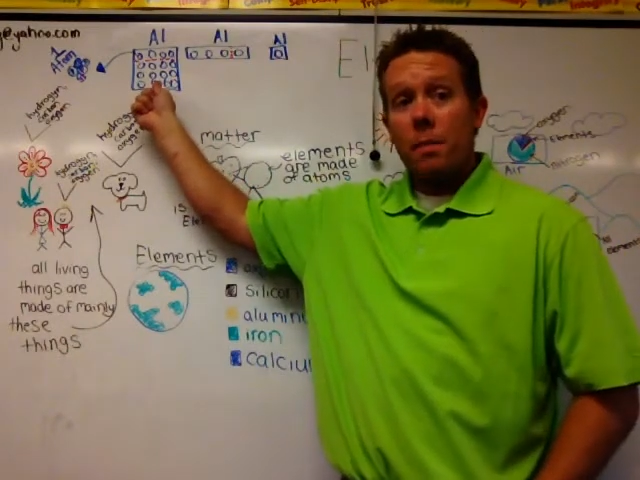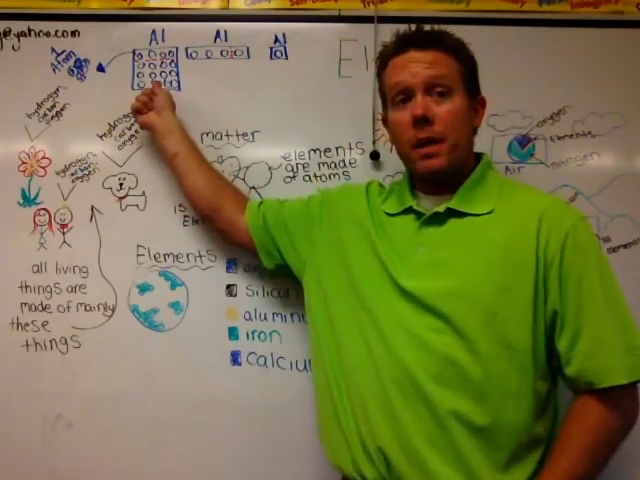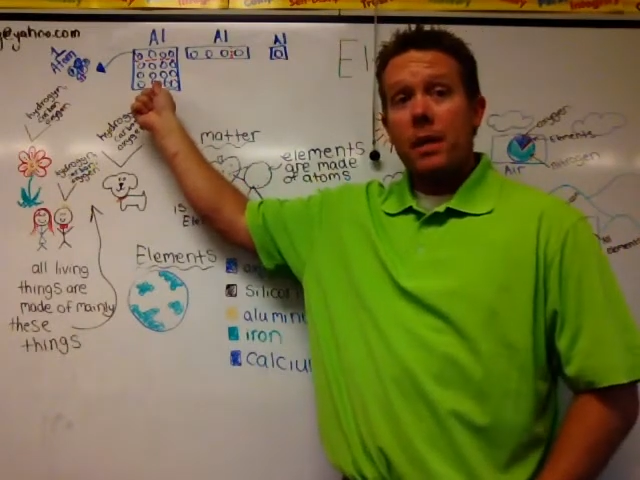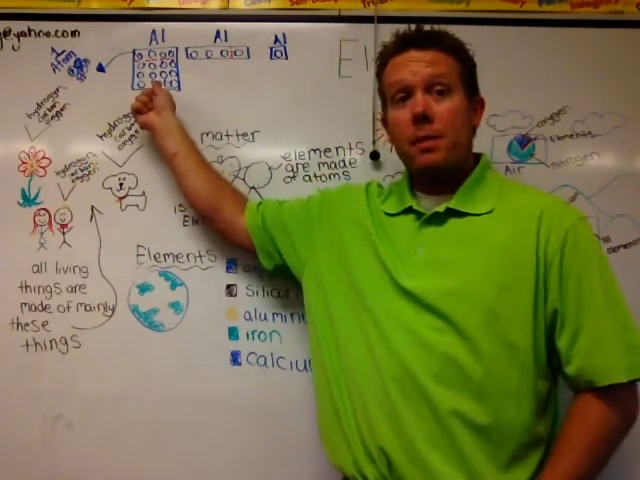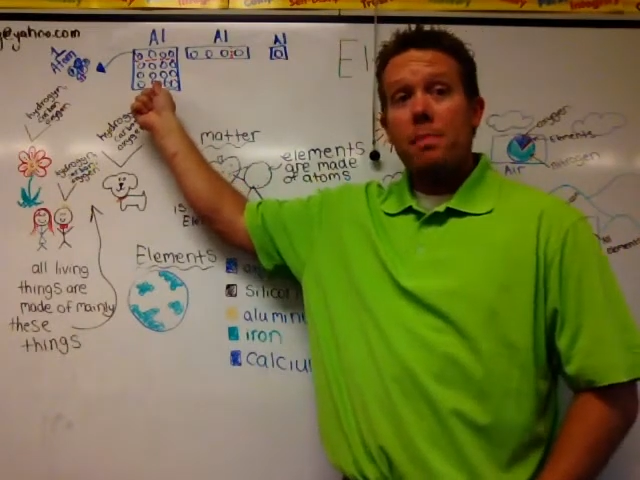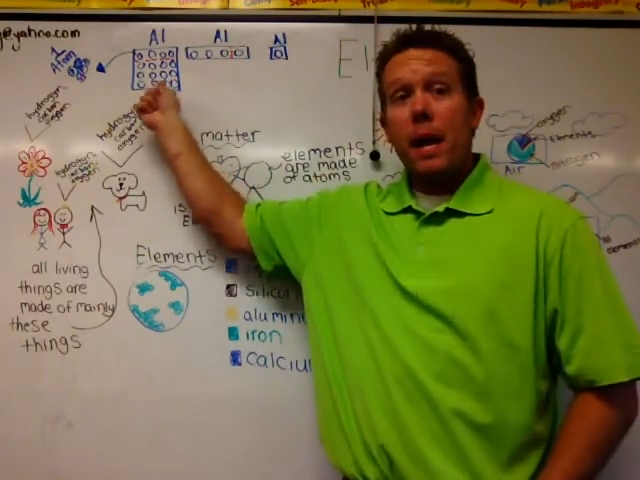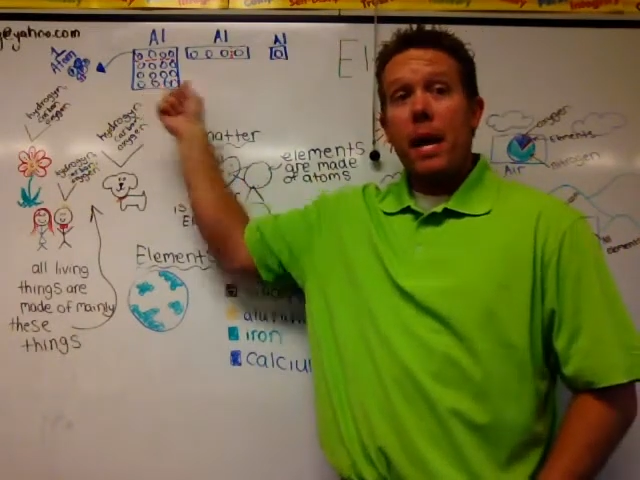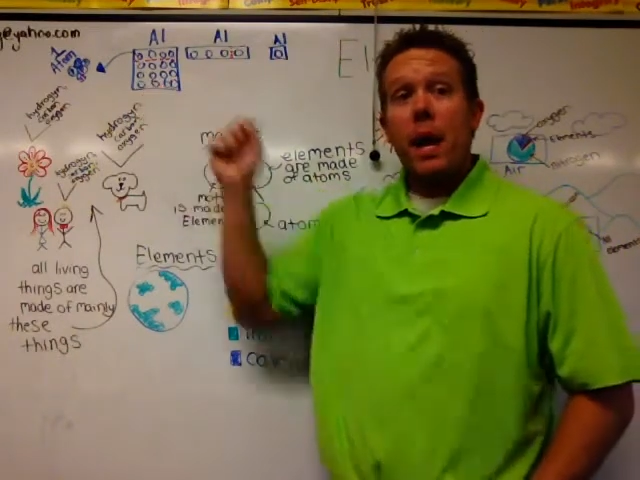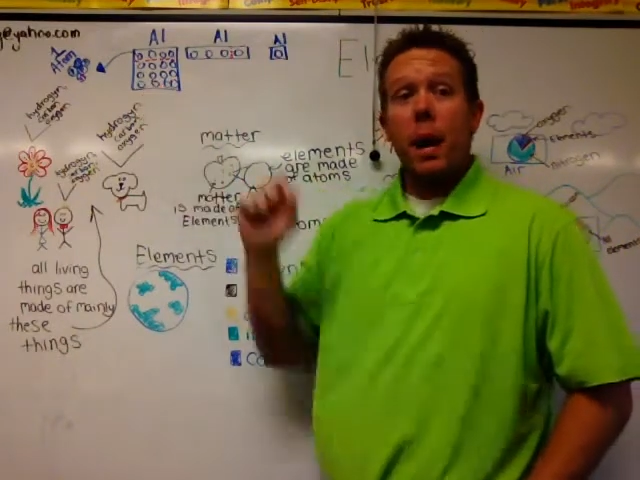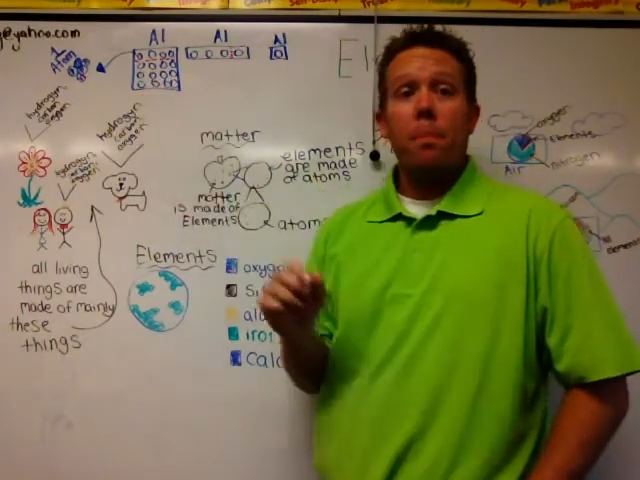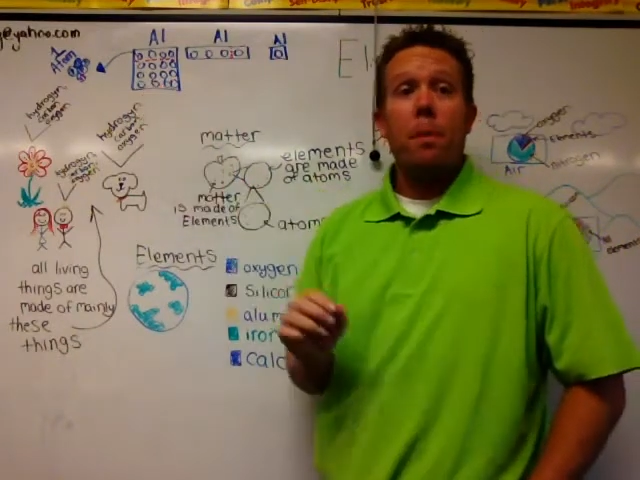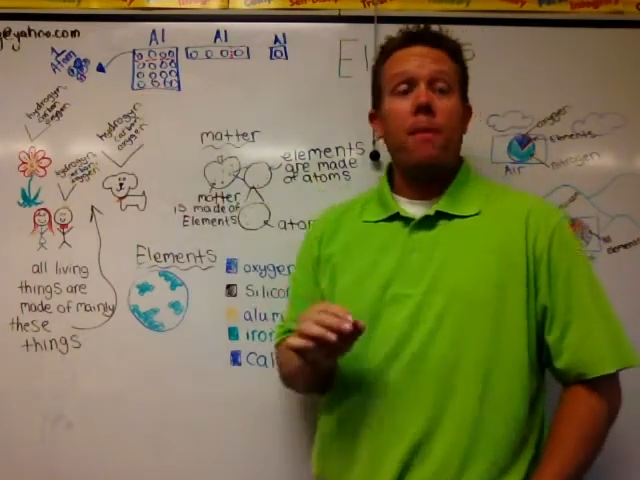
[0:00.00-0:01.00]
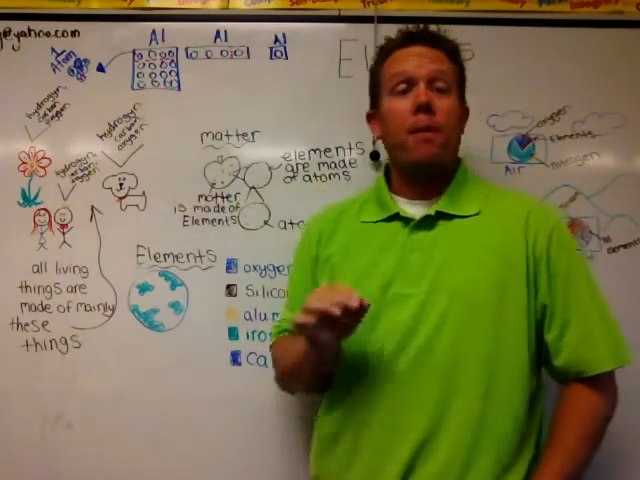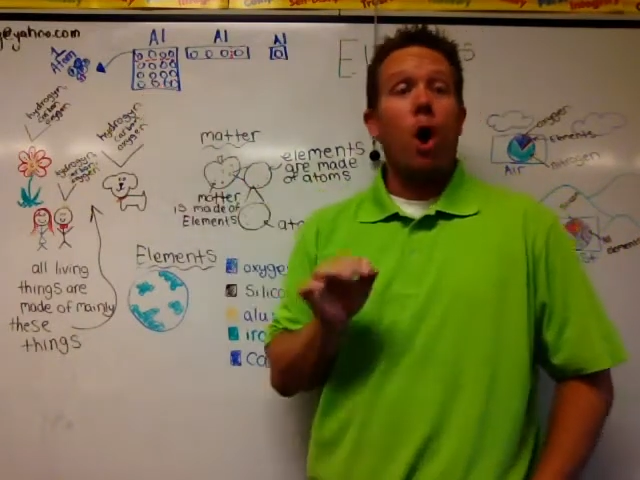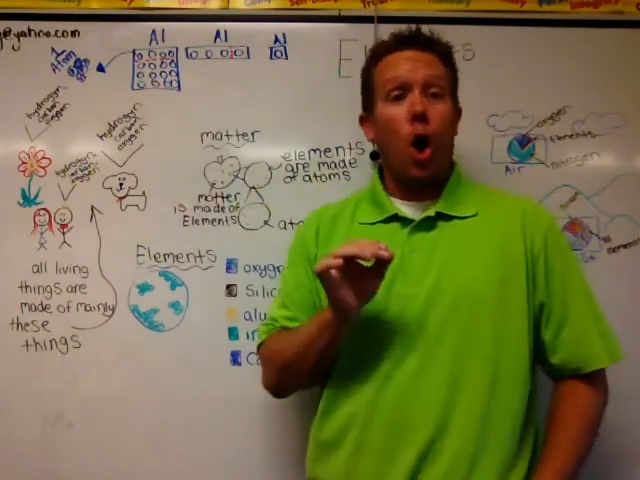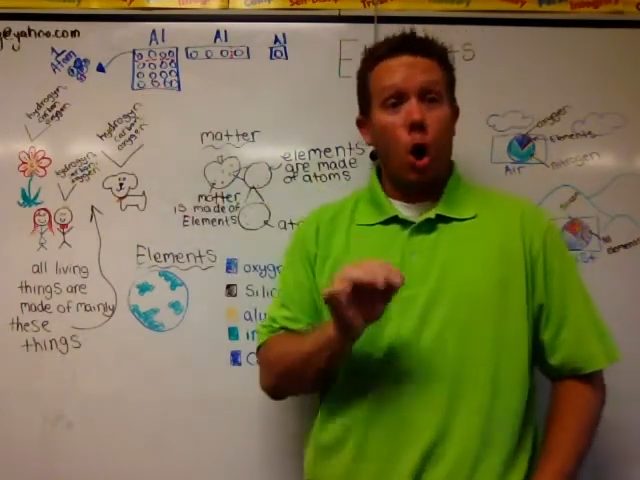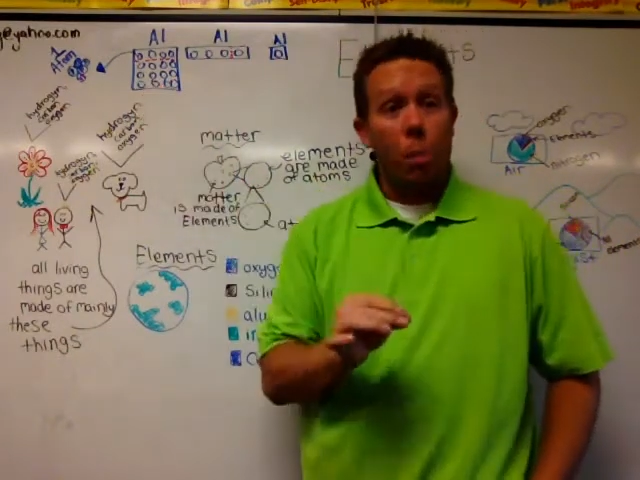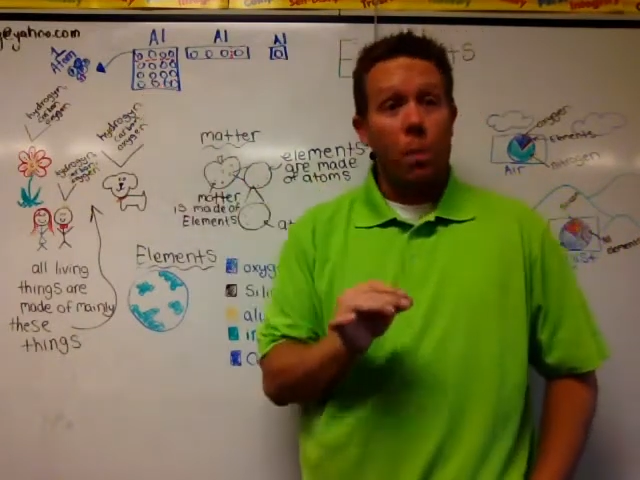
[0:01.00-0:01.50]
is made up of a
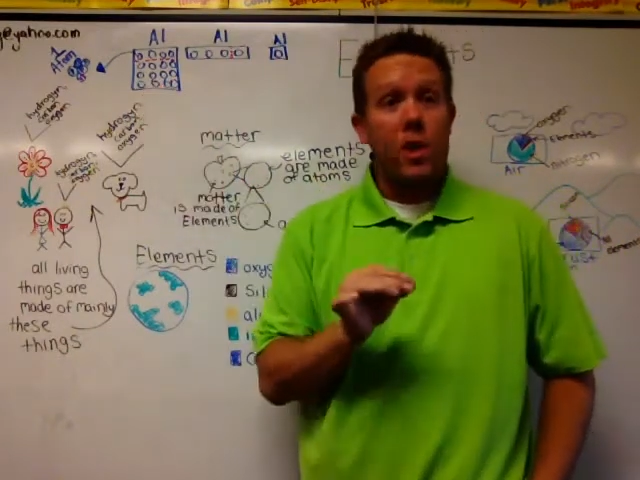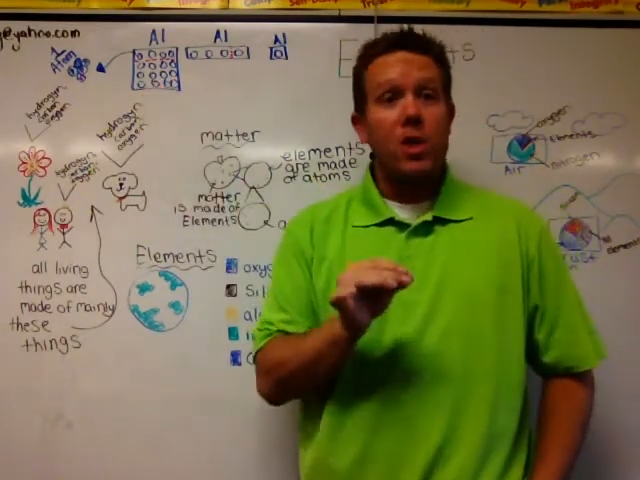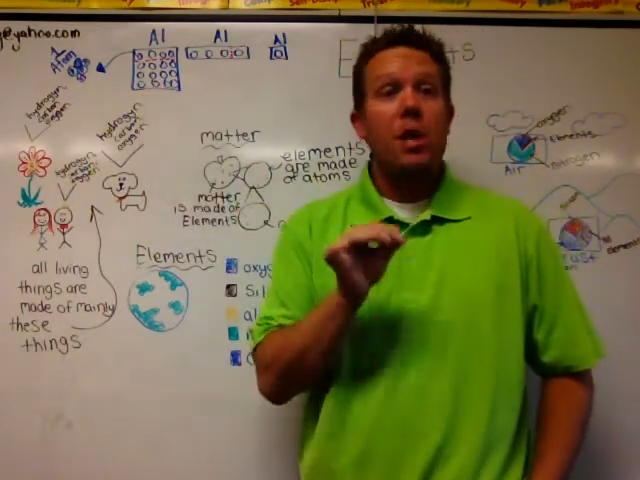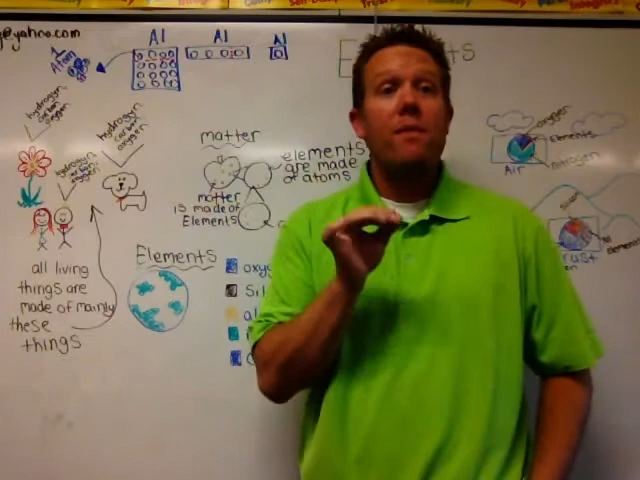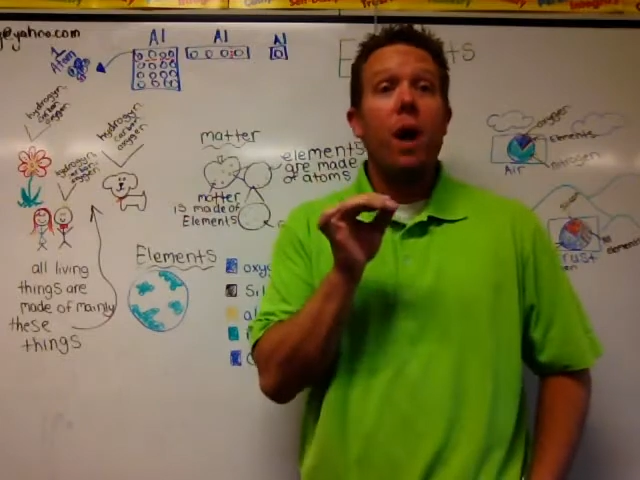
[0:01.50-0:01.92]
whole bunch of